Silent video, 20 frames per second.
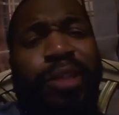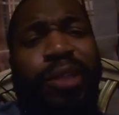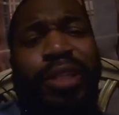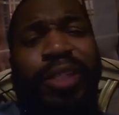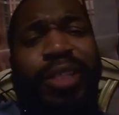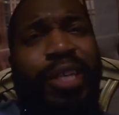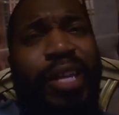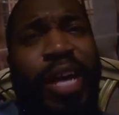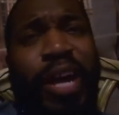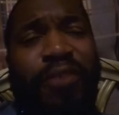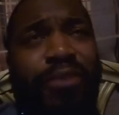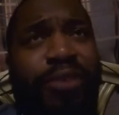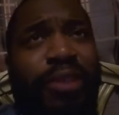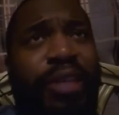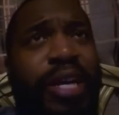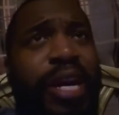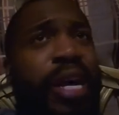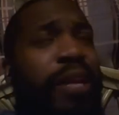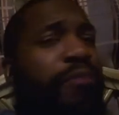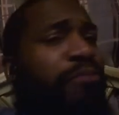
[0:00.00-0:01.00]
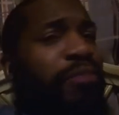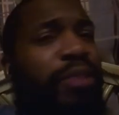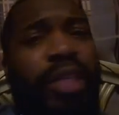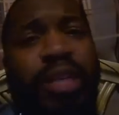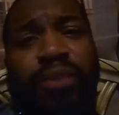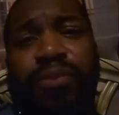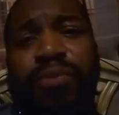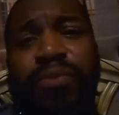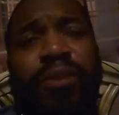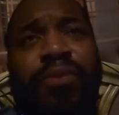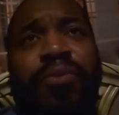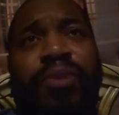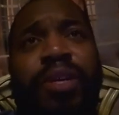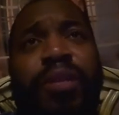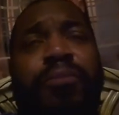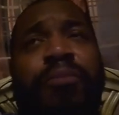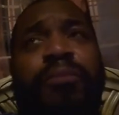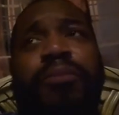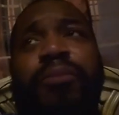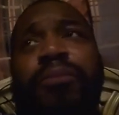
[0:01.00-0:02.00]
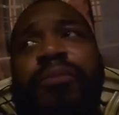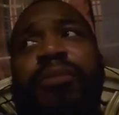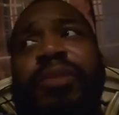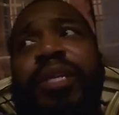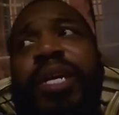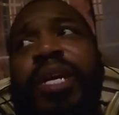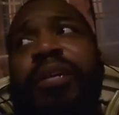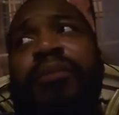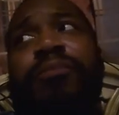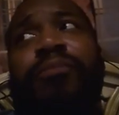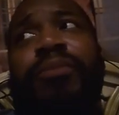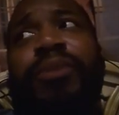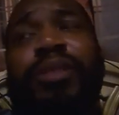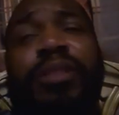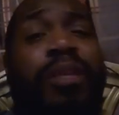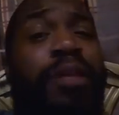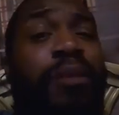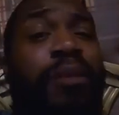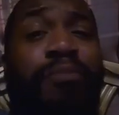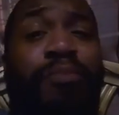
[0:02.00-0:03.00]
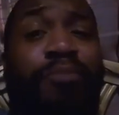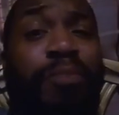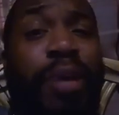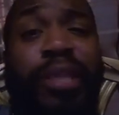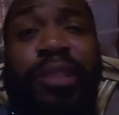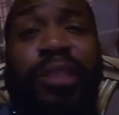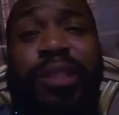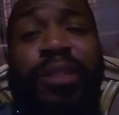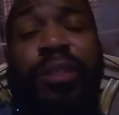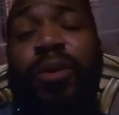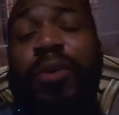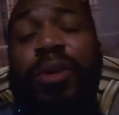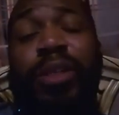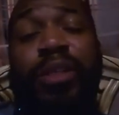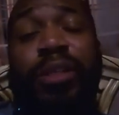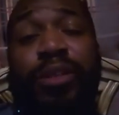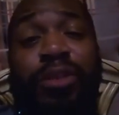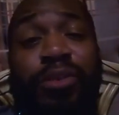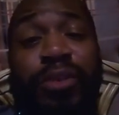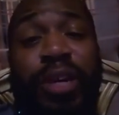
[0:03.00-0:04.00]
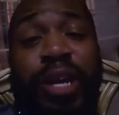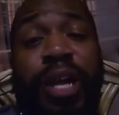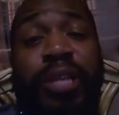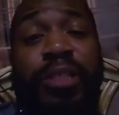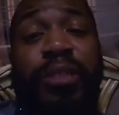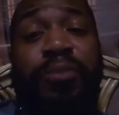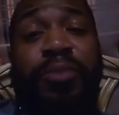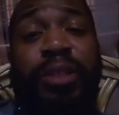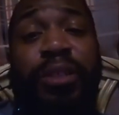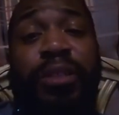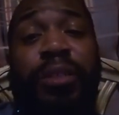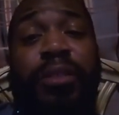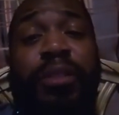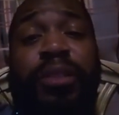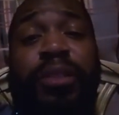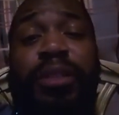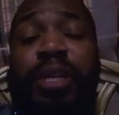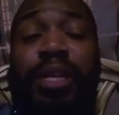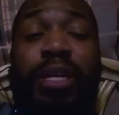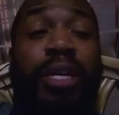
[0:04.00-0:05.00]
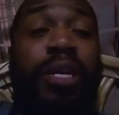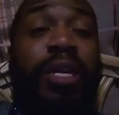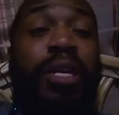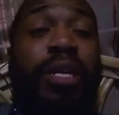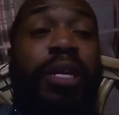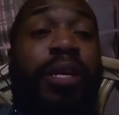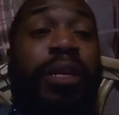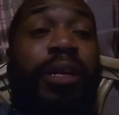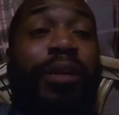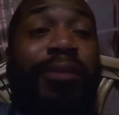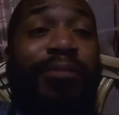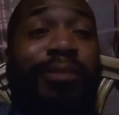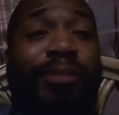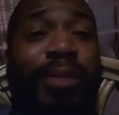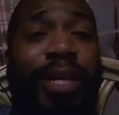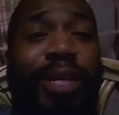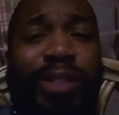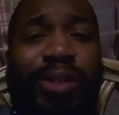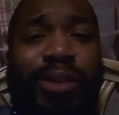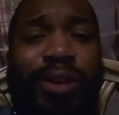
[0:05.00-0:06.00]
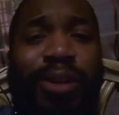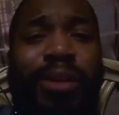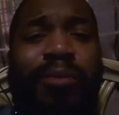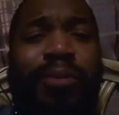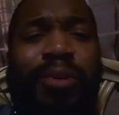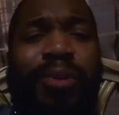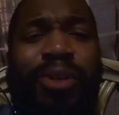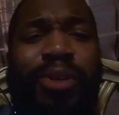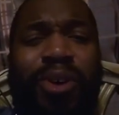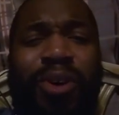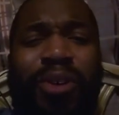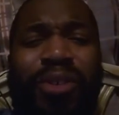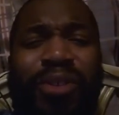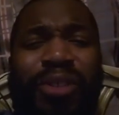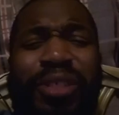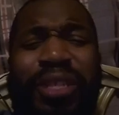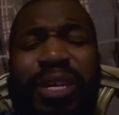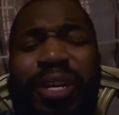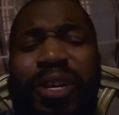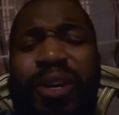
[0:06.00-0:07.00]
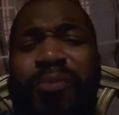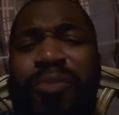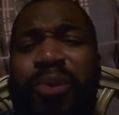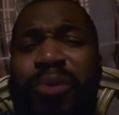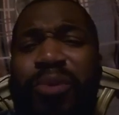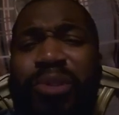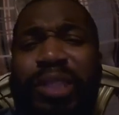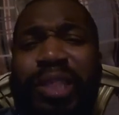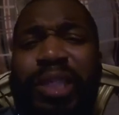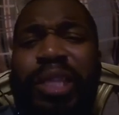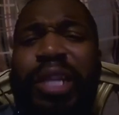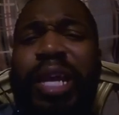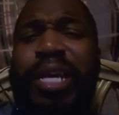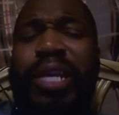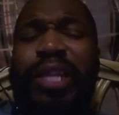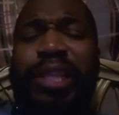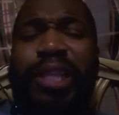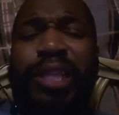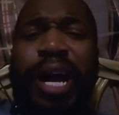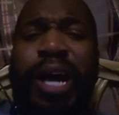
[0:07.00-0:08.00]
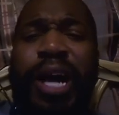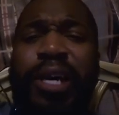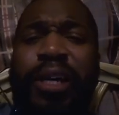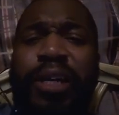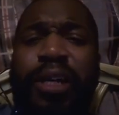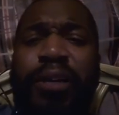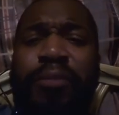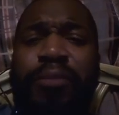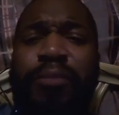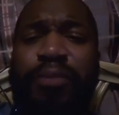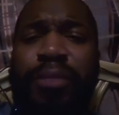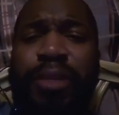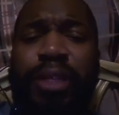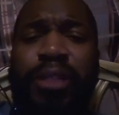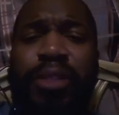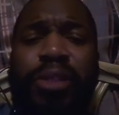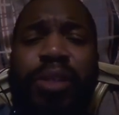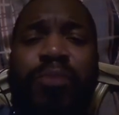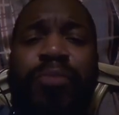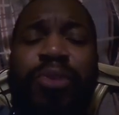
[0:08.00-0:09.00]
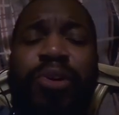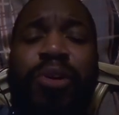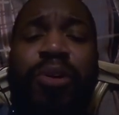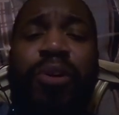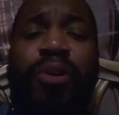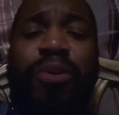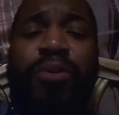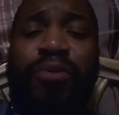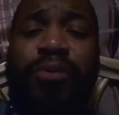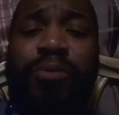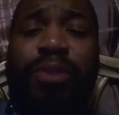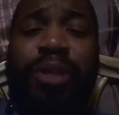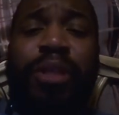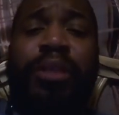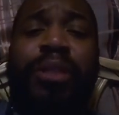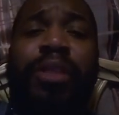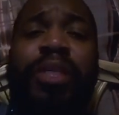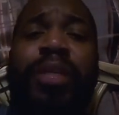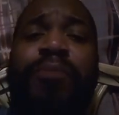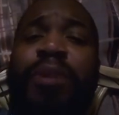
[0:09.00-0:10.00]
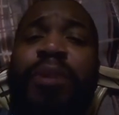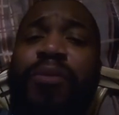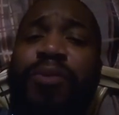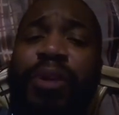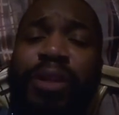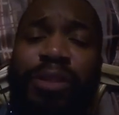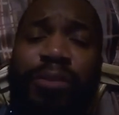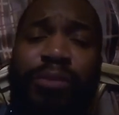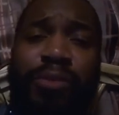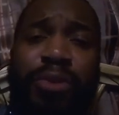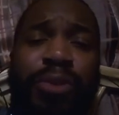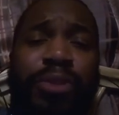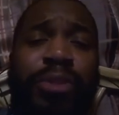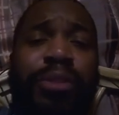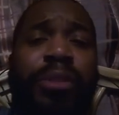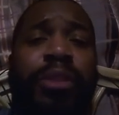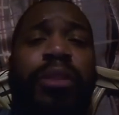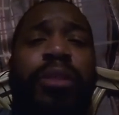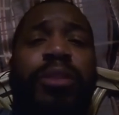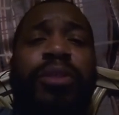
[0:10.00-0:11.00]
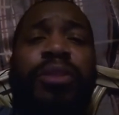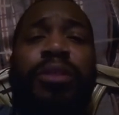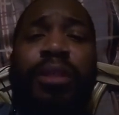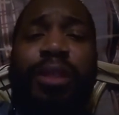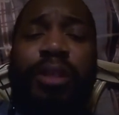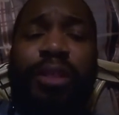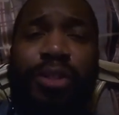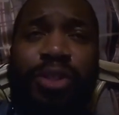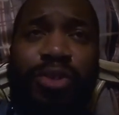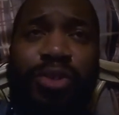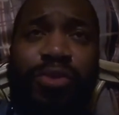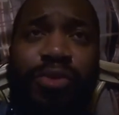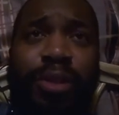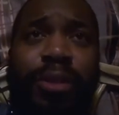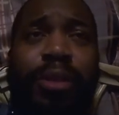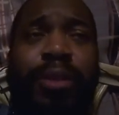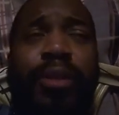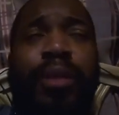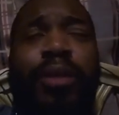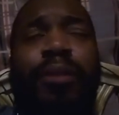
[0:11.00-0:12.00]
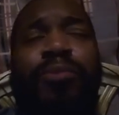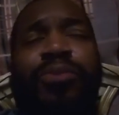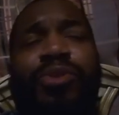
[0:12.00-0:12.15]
He said after that, get rid of it. Like he said, basically throw it in the trash because it's gonna cause the elbow to like lock up, and it's gonna be harder for me to get my range of motion and strengthen it.